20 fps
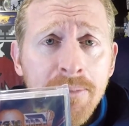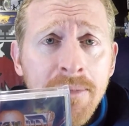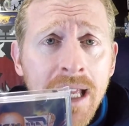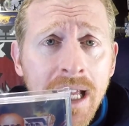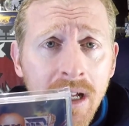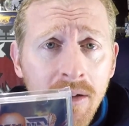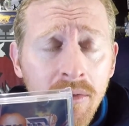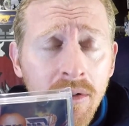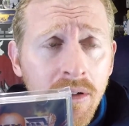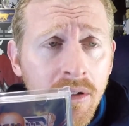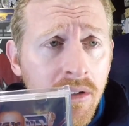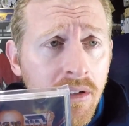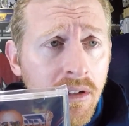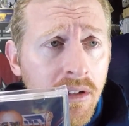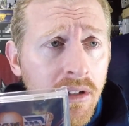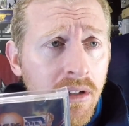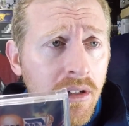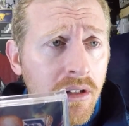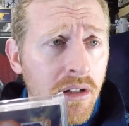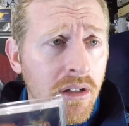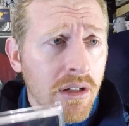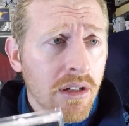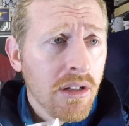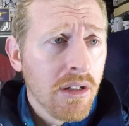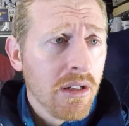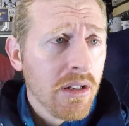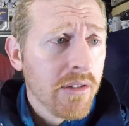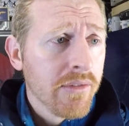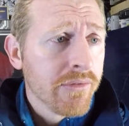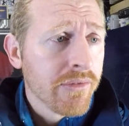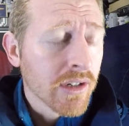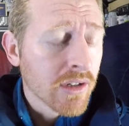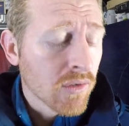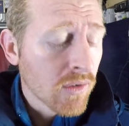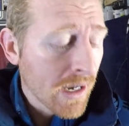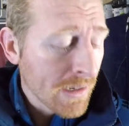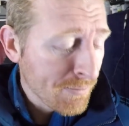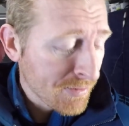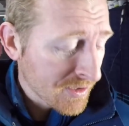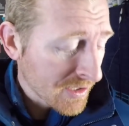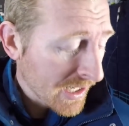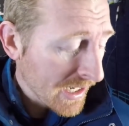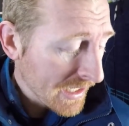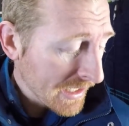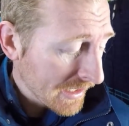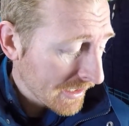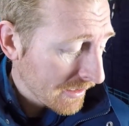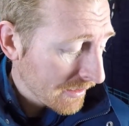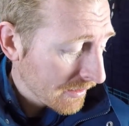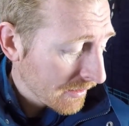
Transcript: now? For cripe's sake?